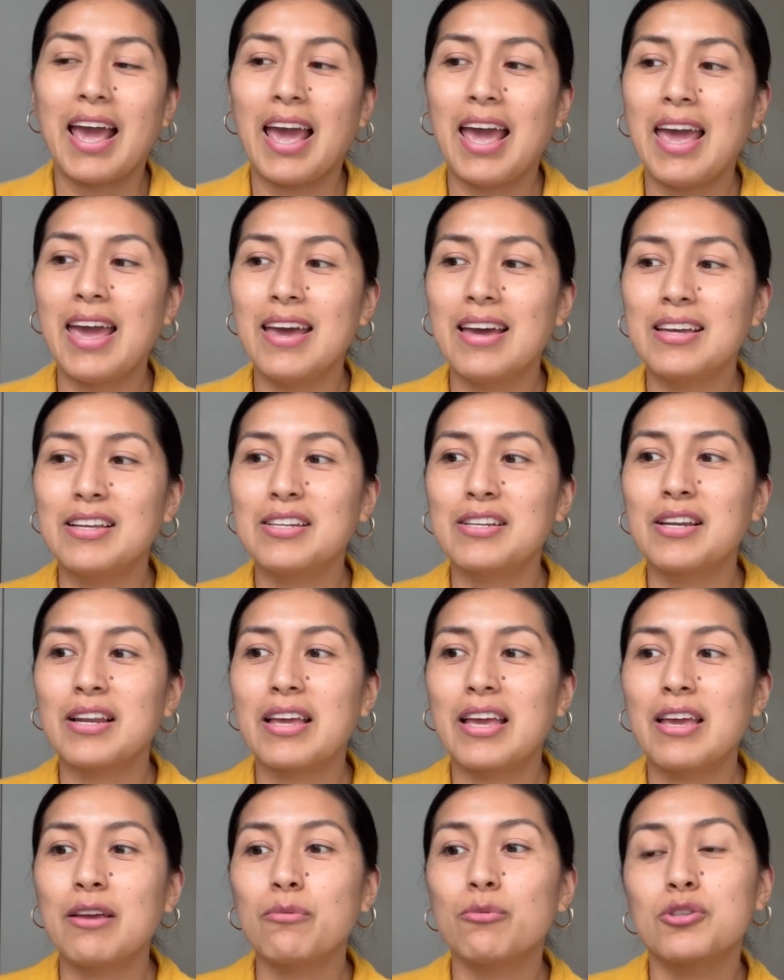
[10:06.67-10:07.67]
And
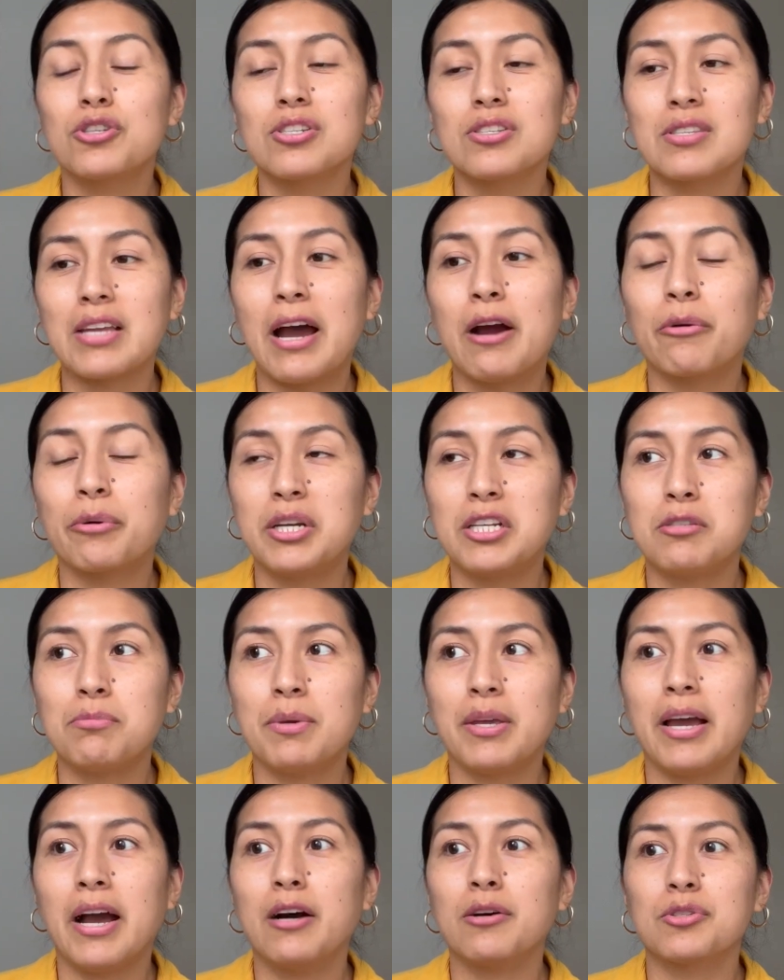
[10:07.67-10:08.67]
it would just outrage
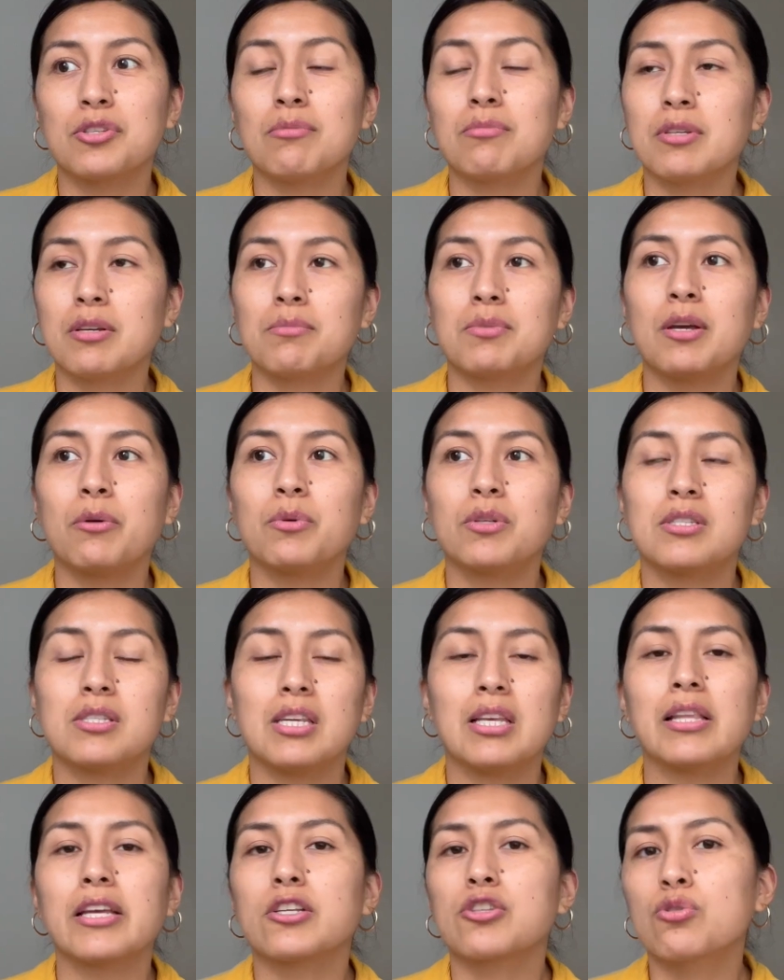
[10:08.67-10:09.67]
me how sometimes I would
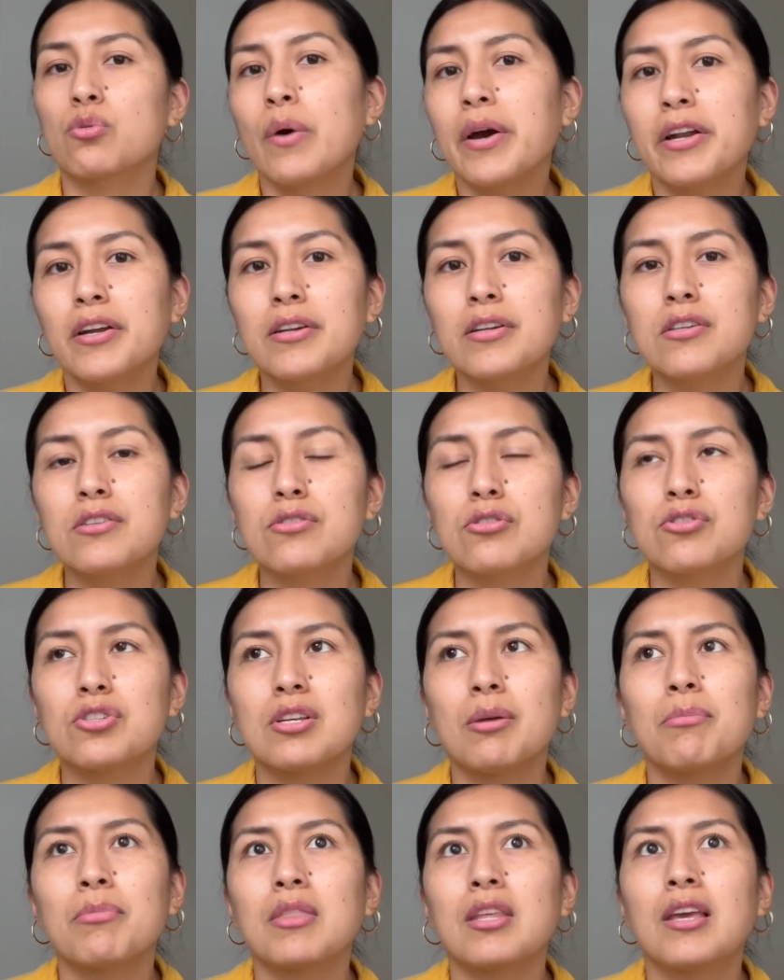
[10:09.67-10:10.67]
see like sweaters or
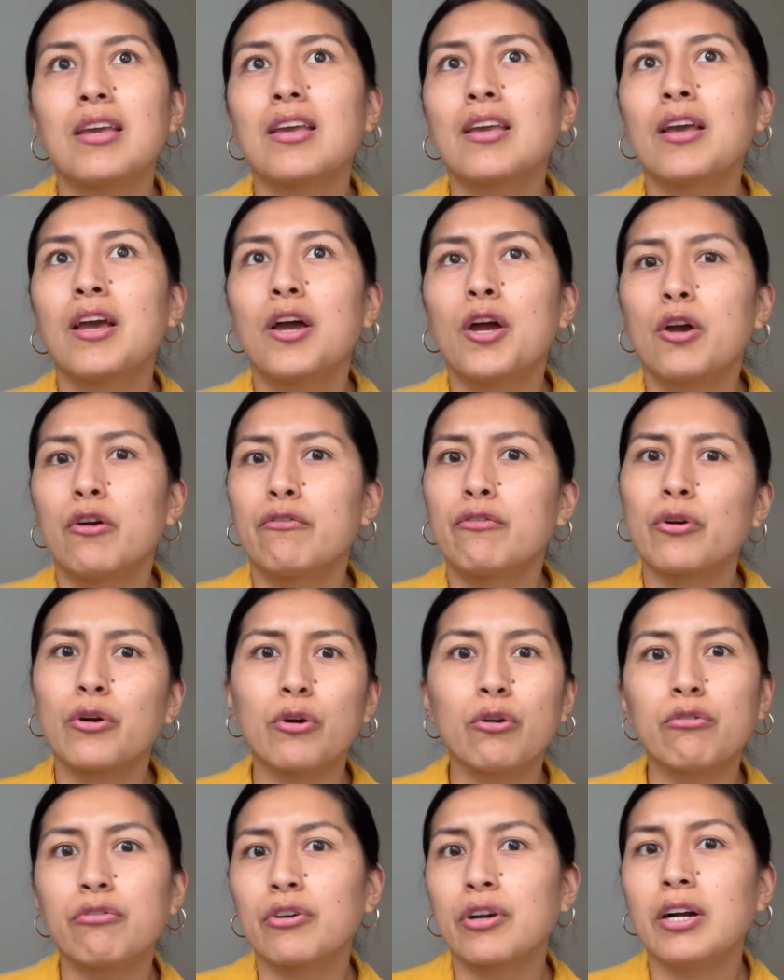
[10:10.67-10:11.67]
something for
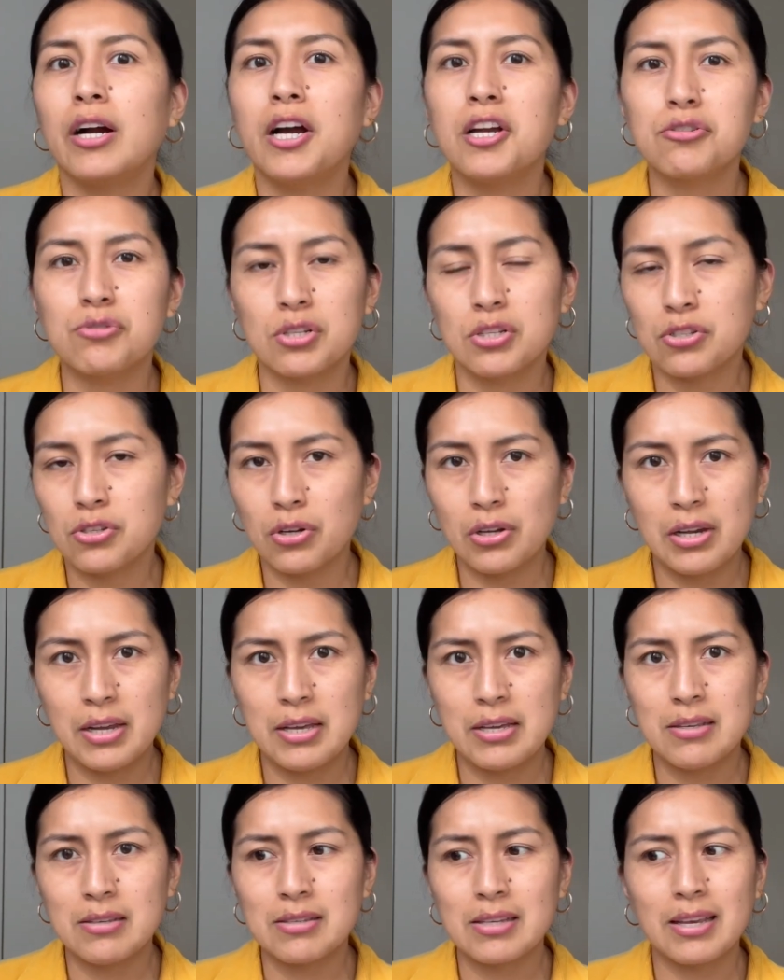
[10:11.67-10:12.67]
over 100
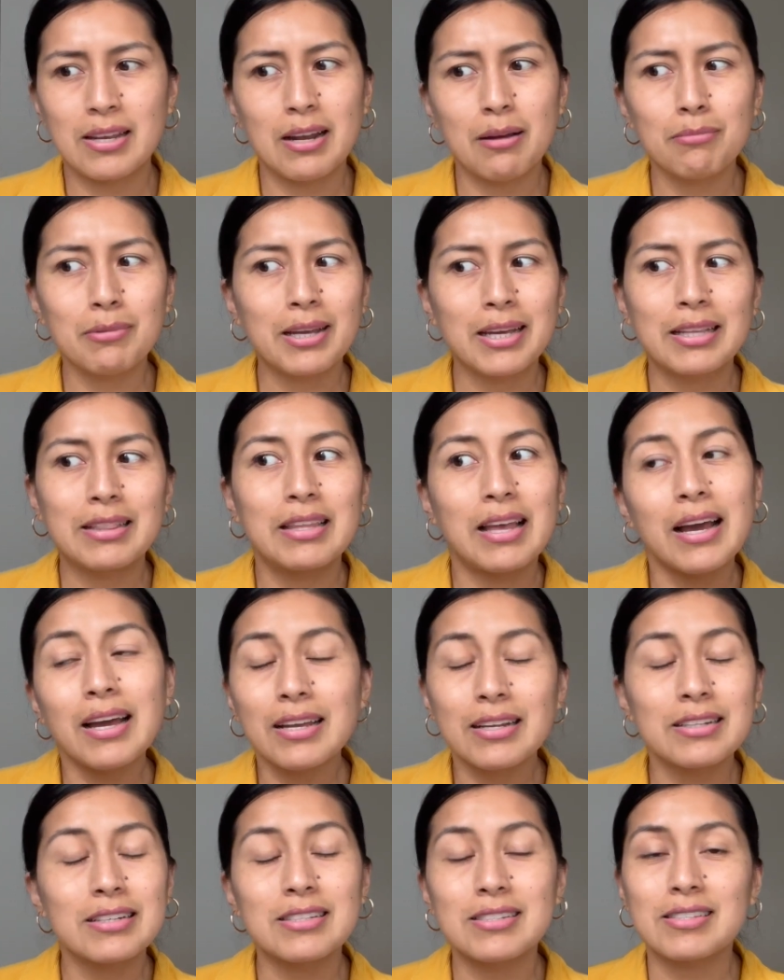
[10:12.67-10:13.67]
soles. And I'm like, that
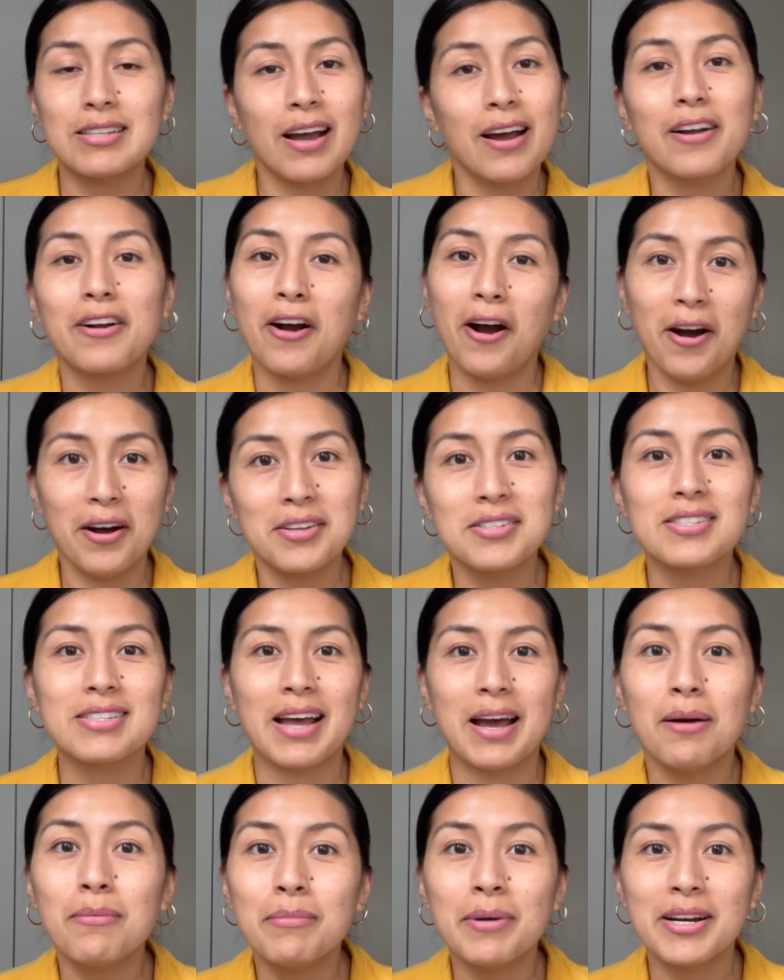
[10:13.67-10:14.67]
does not cost
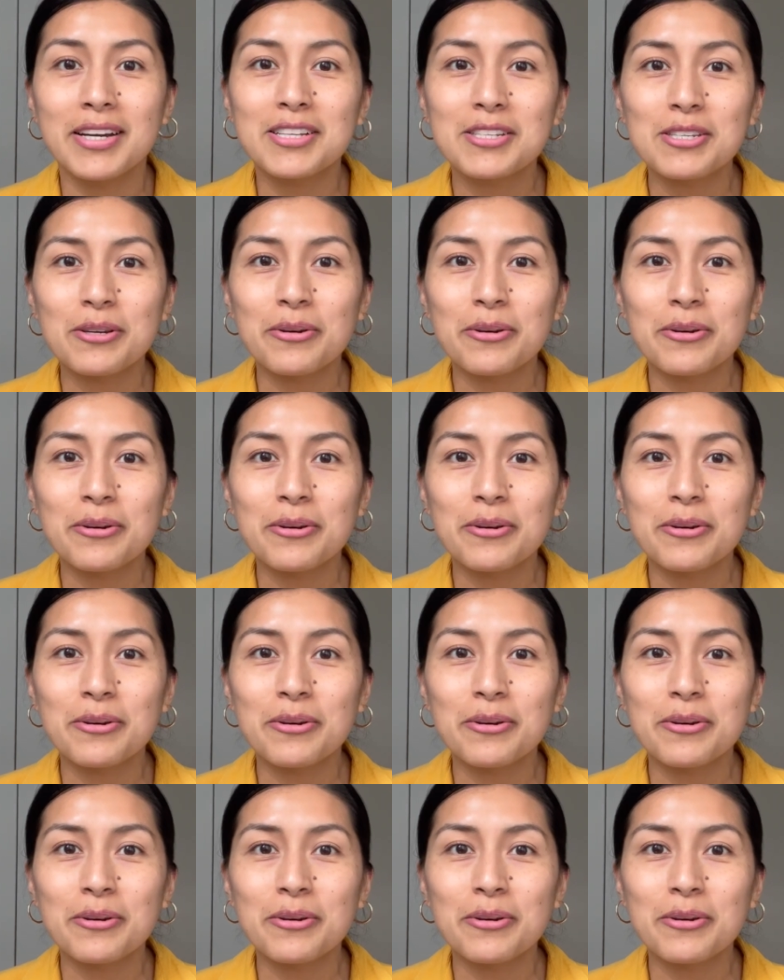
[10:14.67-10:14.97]
that much.